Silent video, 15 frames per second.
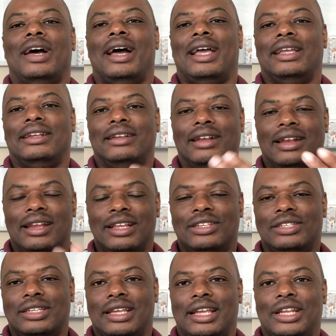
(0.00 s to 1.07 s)
I
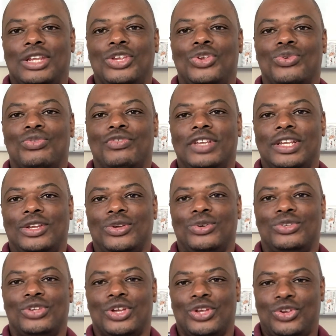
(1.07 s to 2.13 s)
release any new
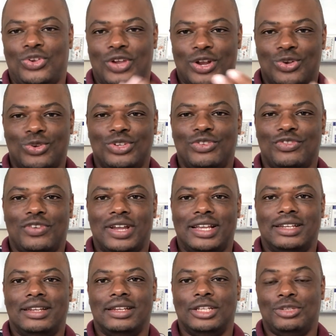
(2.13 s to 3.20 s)
videos, you are
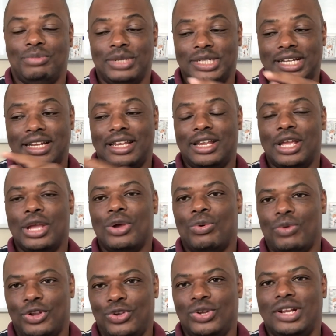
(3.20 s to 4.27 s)
notified, especially
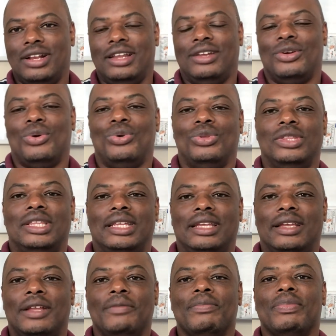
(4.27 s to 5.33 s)
when you click on the
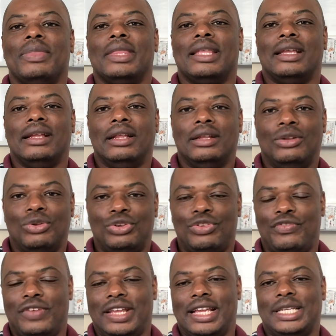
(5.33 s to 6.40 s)

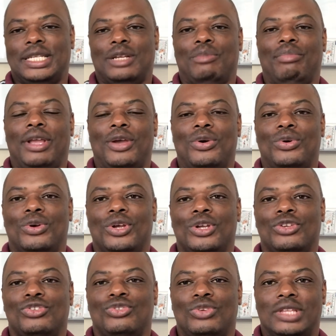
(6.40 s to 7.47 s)
notification bell,
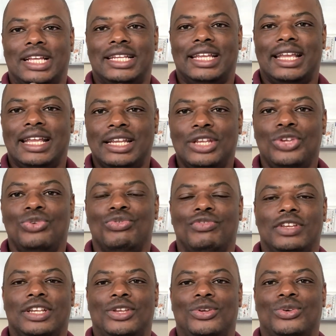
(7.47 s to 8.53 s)
so that any new
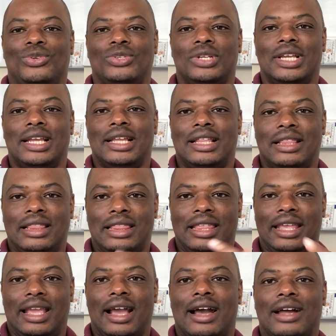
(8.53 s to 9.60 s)
videos,
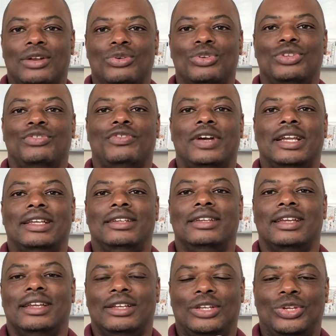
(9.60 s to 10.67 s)
they are notified,
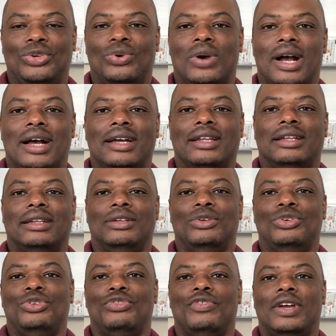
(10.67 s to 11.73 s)
you are
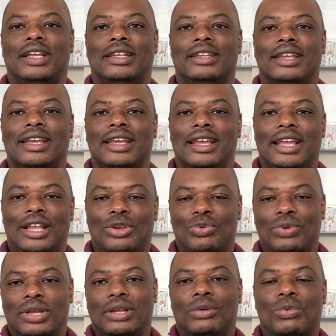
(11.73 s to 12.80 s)
notified, and
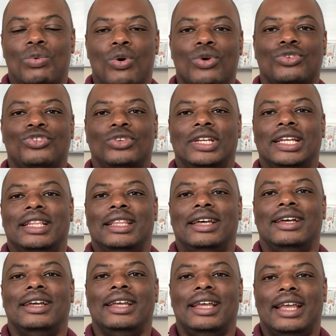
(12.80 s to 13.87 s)
we work
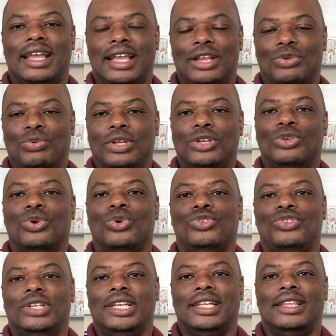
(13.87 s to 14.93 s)
together and we grow
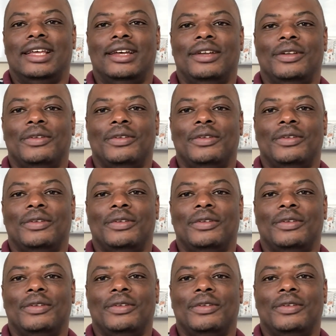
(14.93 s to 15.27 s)
together.